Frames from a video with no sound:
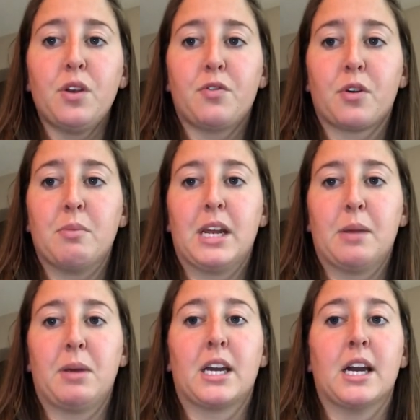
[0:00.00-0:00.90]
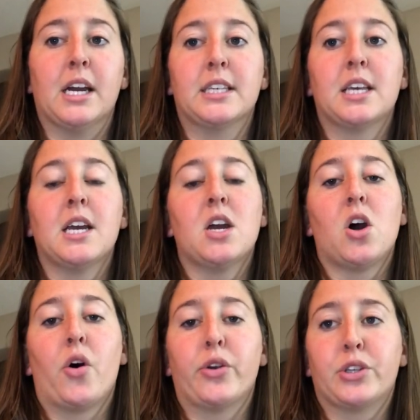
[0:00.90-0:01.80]
for me, because
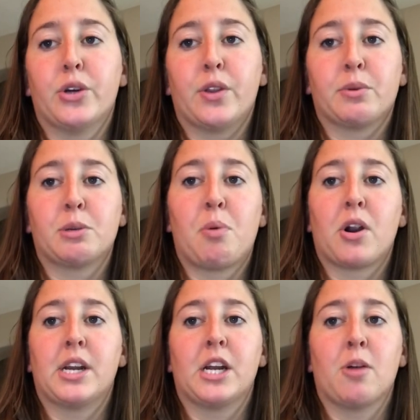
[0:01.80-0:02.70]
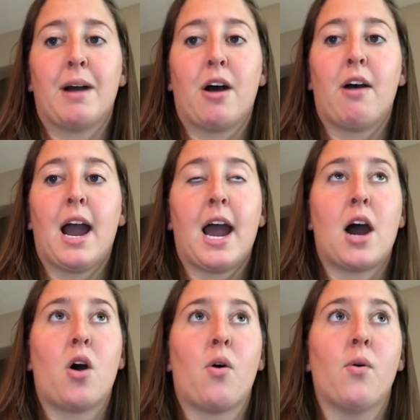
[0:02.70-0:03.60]
also there was a part in here about
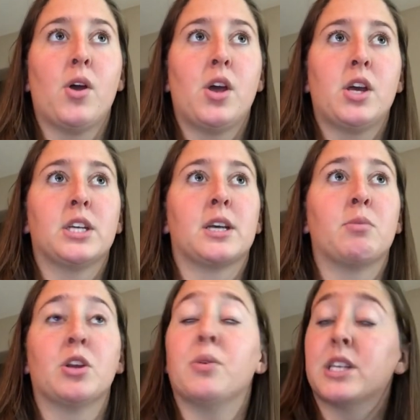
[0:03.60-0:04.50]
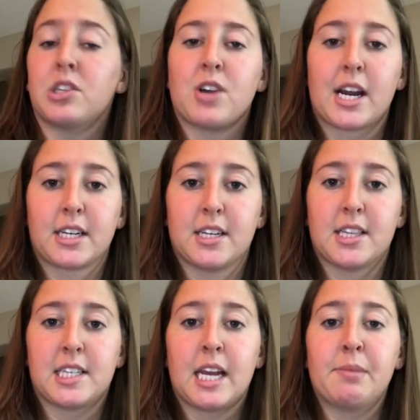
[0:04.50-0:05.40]
how someone who is attracted to
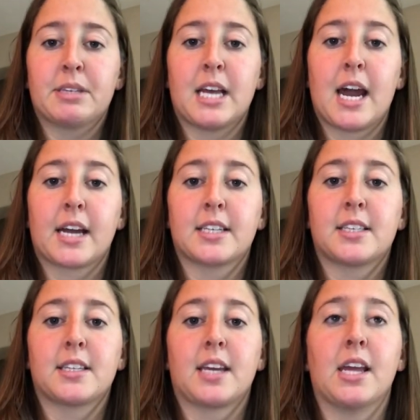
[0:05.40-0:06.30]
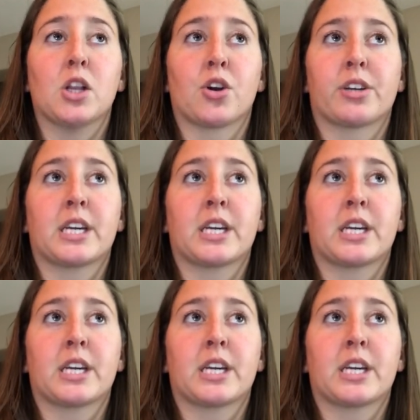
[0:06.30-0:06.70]
the same sex can learn